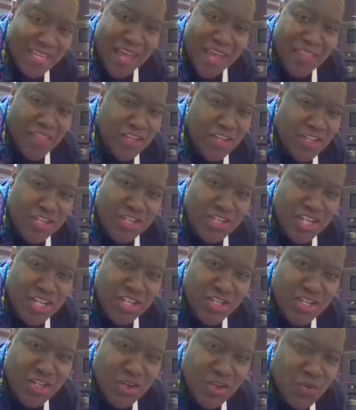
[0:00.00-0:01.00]
and the
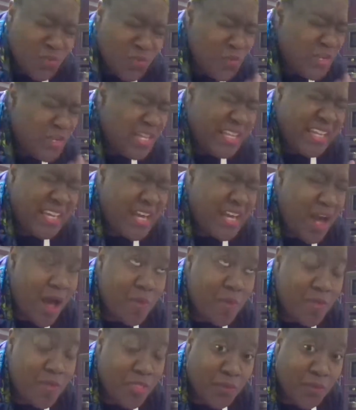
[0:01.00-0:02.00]
ginger really come
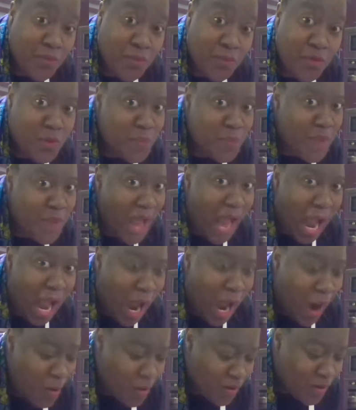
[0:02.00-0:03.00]
through
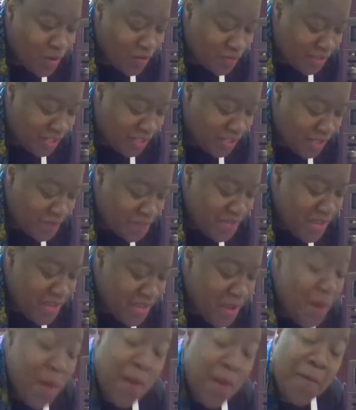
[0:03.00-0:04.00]
powerfully.
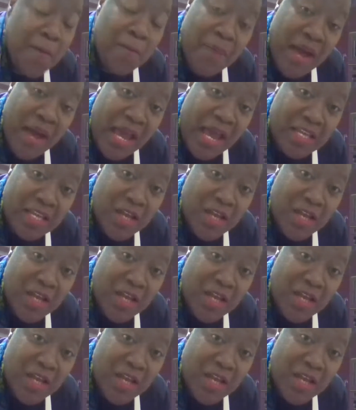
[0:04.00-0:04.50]
But